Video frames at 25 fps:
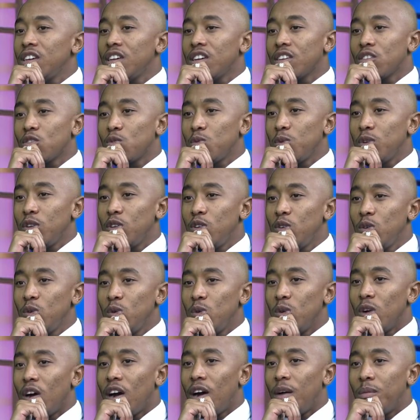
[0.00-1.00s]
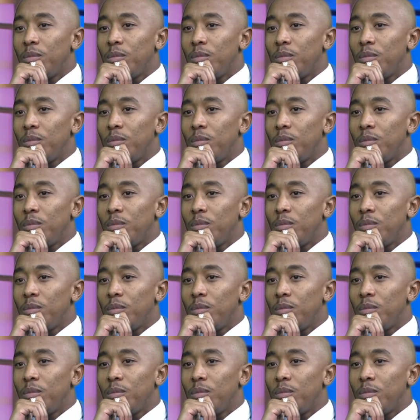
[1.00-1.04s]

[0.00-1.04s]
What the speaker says: Yes, we do.